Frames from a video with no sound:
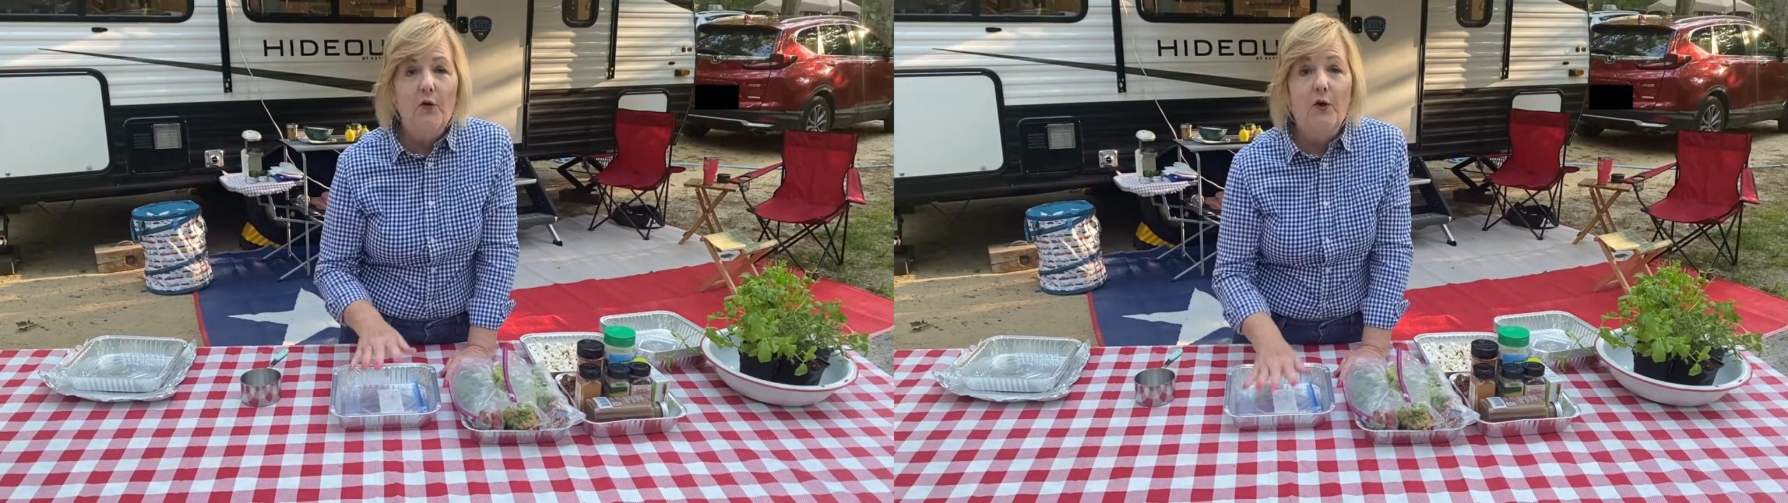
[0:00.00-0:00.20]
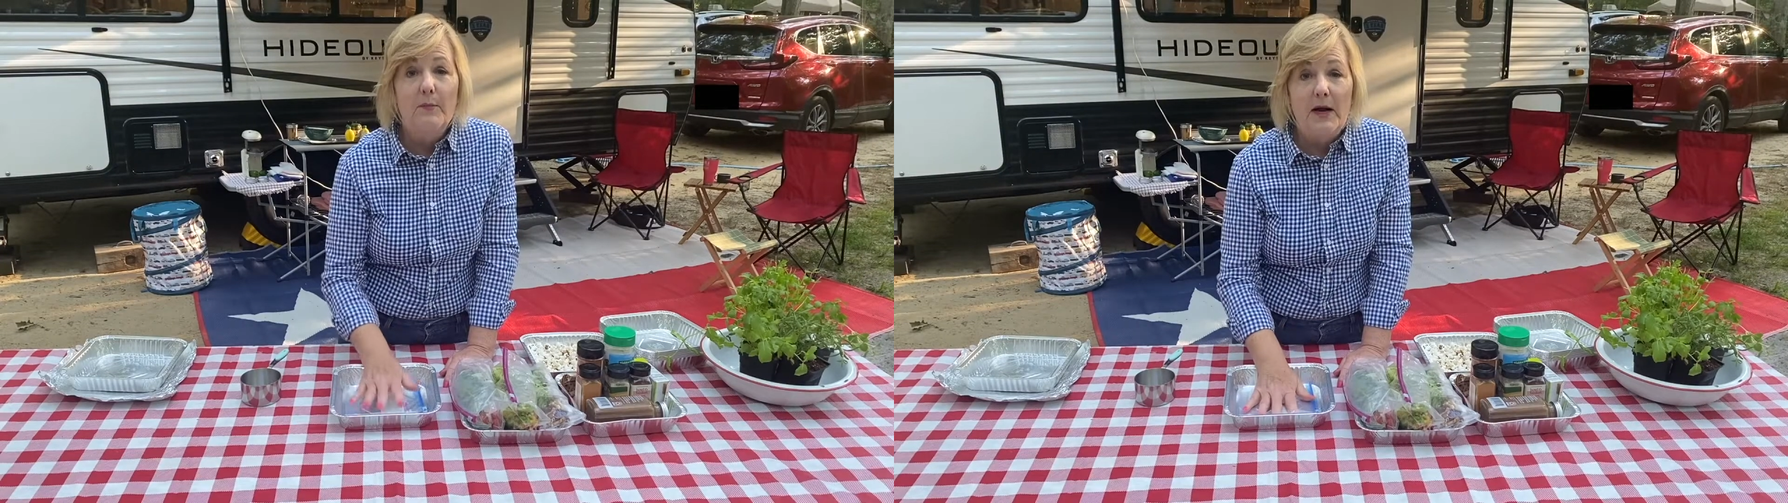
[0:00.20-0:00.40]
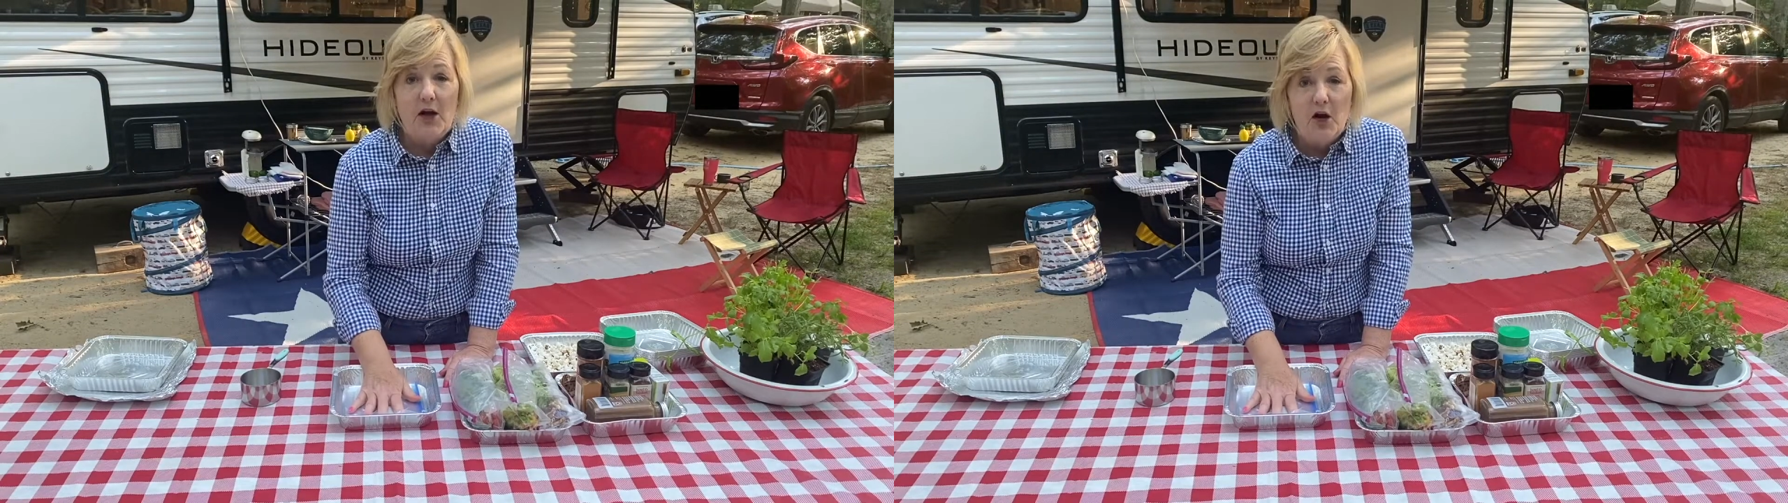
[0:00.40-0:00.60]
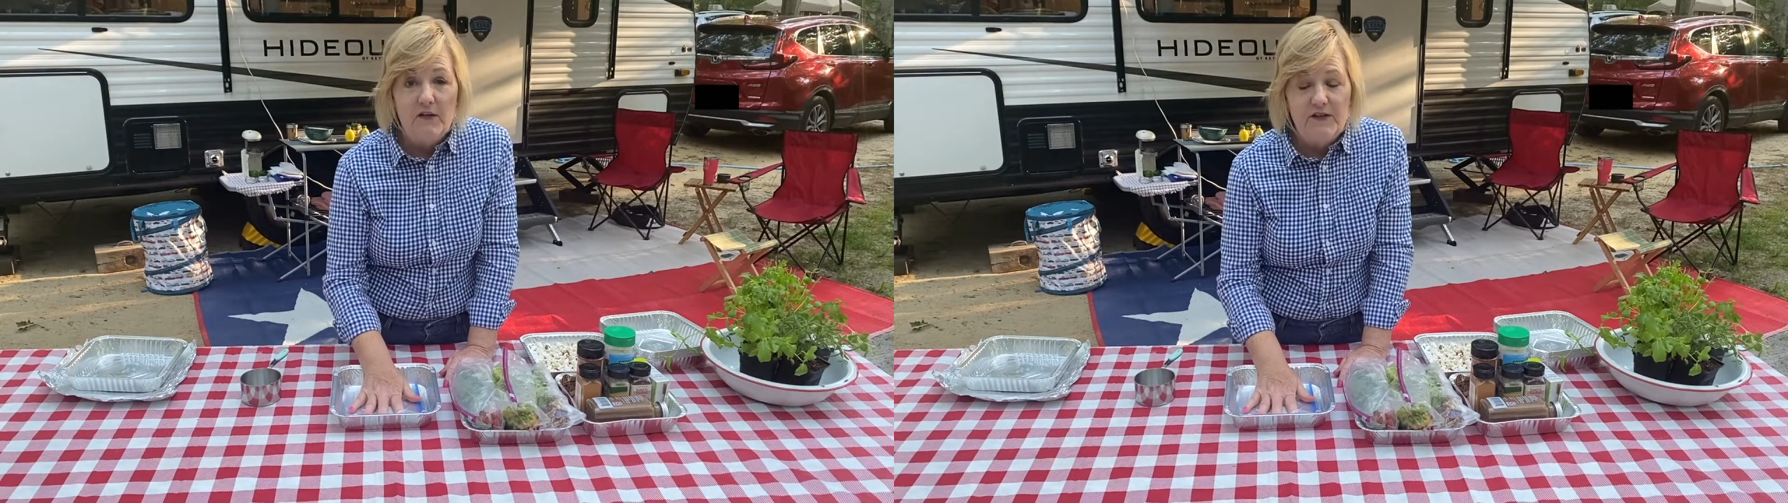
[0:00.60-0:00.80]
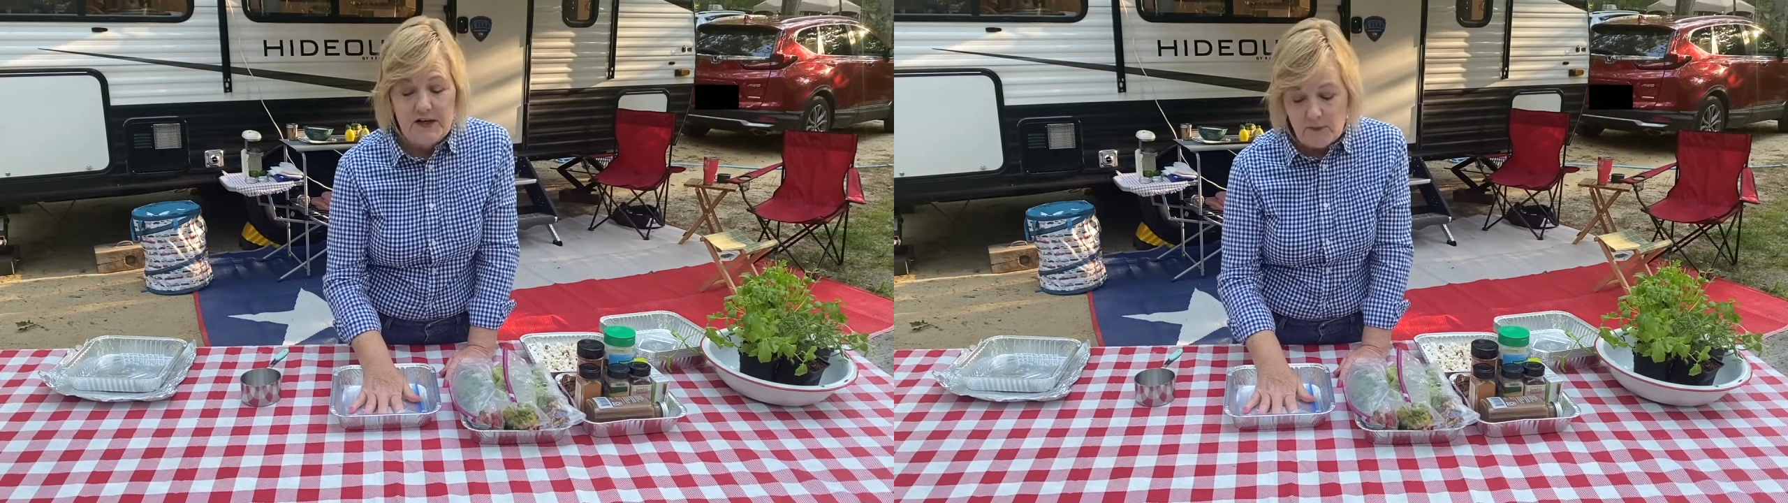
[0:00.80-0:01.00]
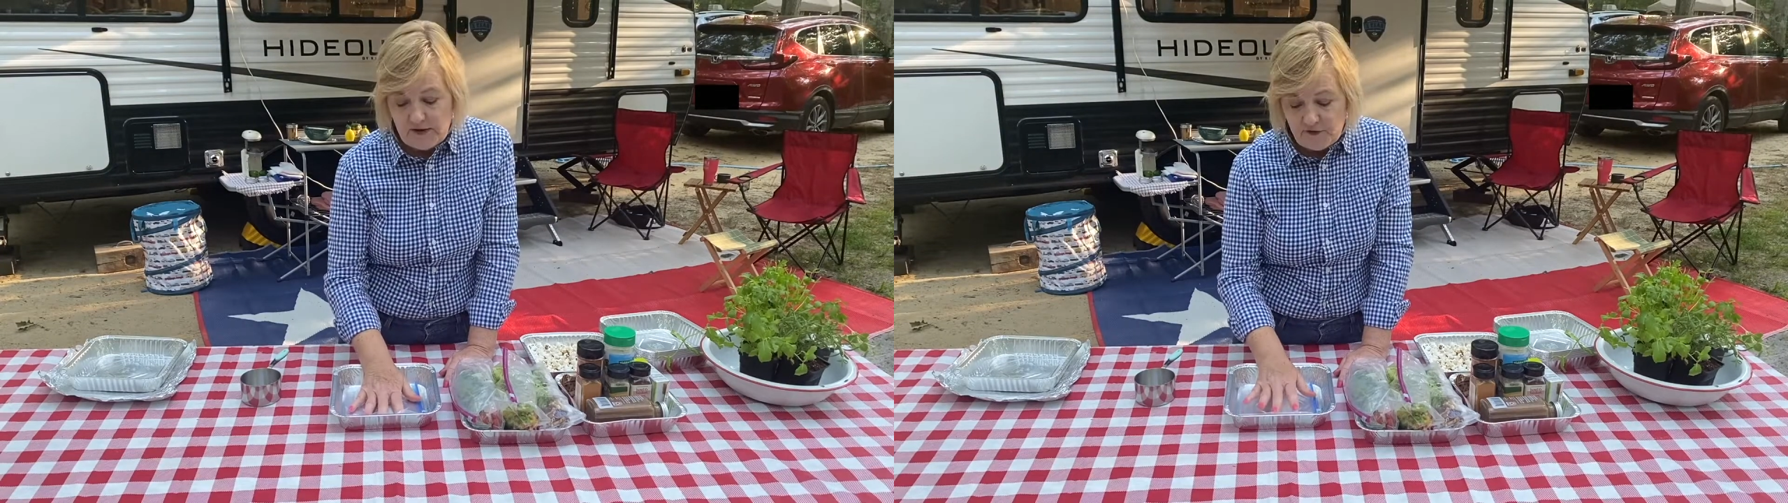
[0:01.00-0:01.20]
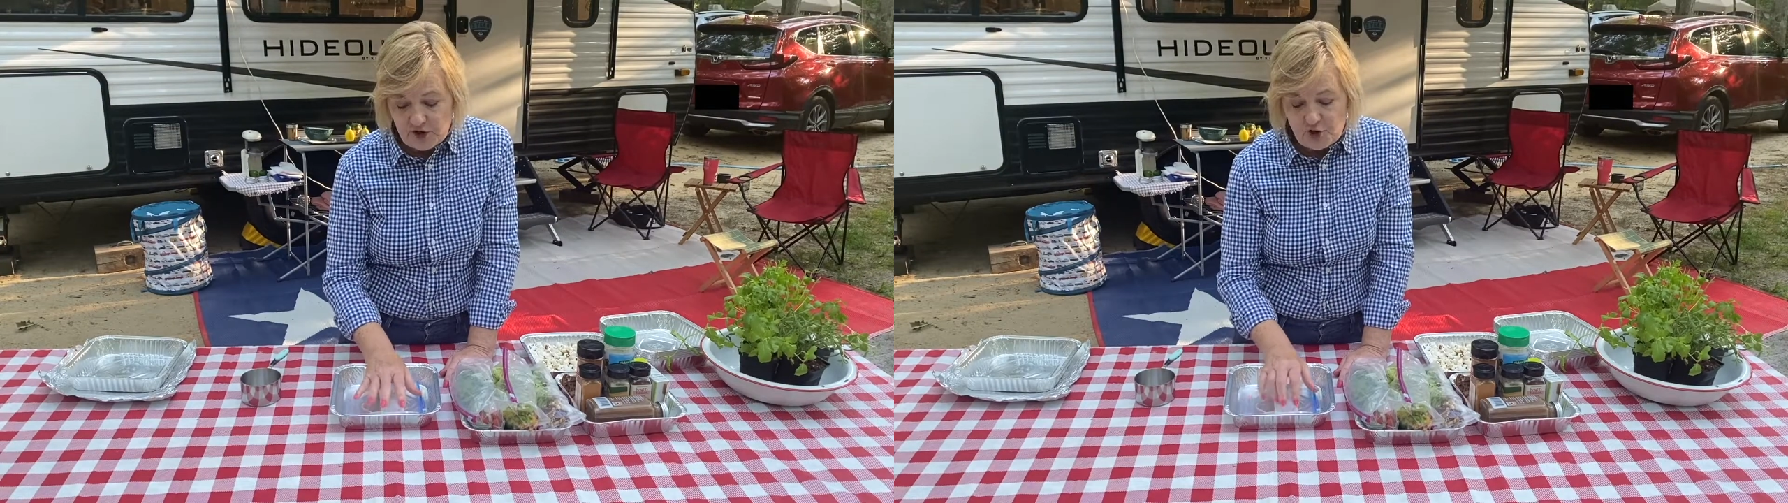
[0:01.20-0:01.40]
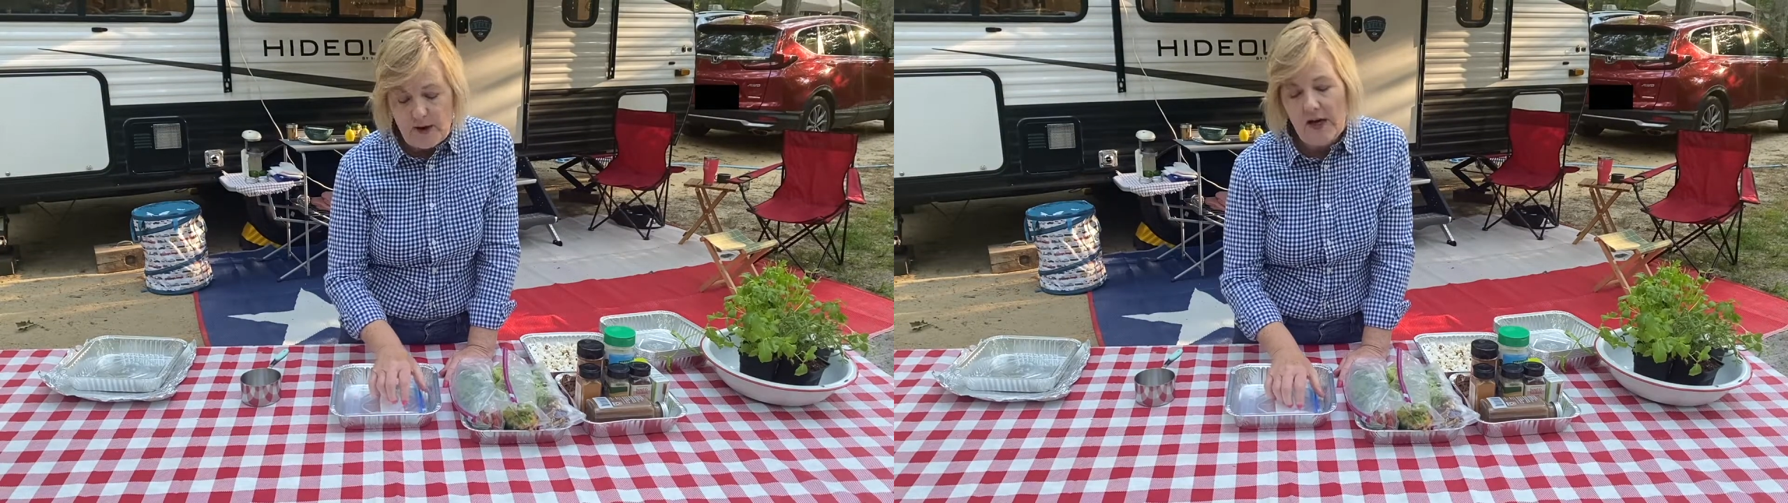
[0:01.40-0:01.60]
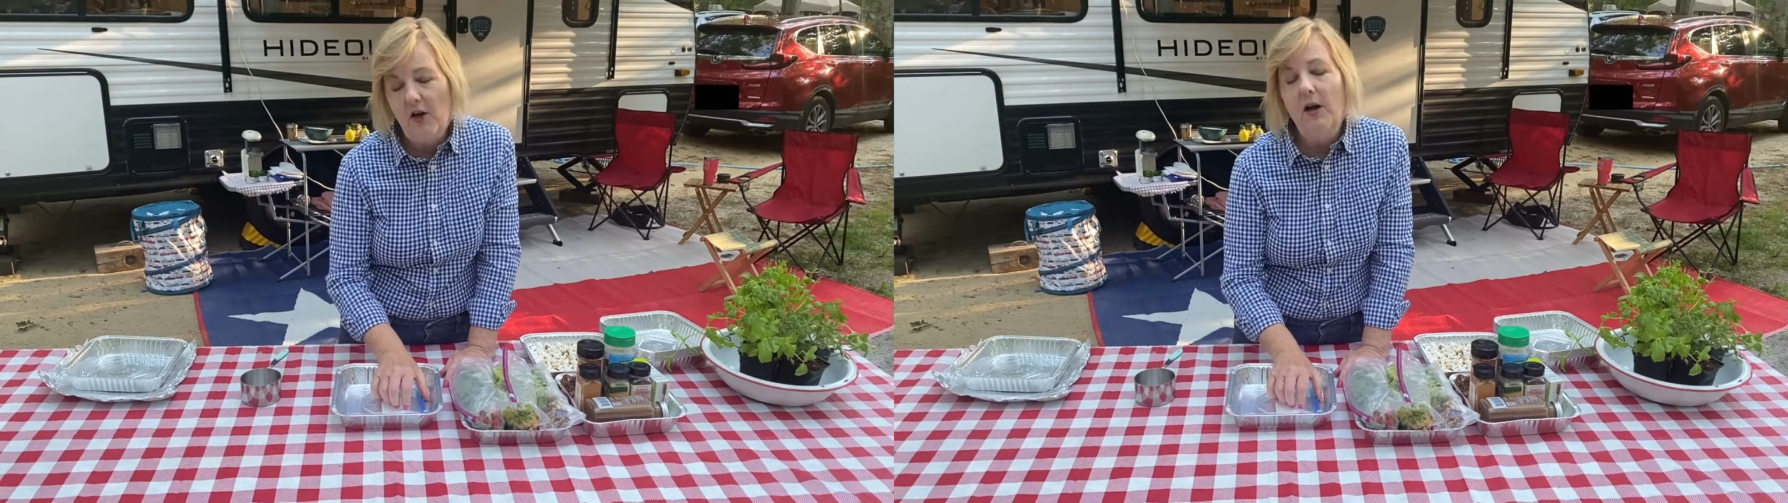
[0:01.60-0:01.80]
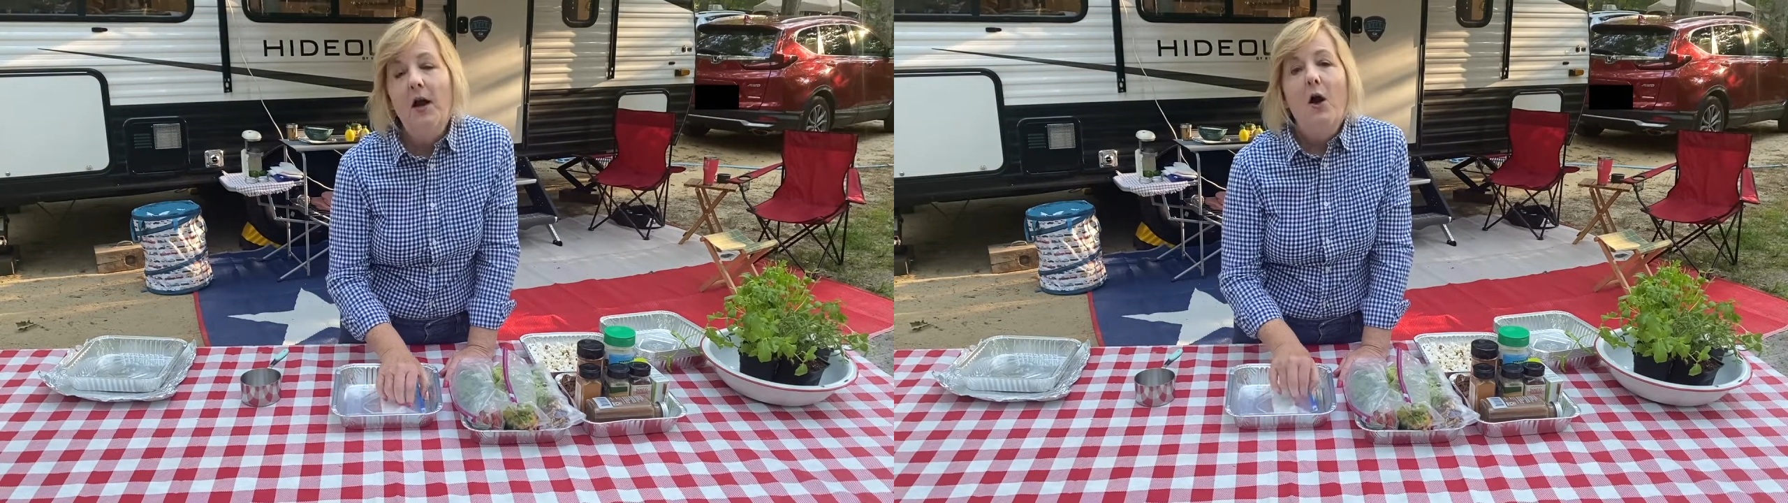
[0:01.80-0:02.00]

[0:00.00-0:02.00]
or my RV refrigerator.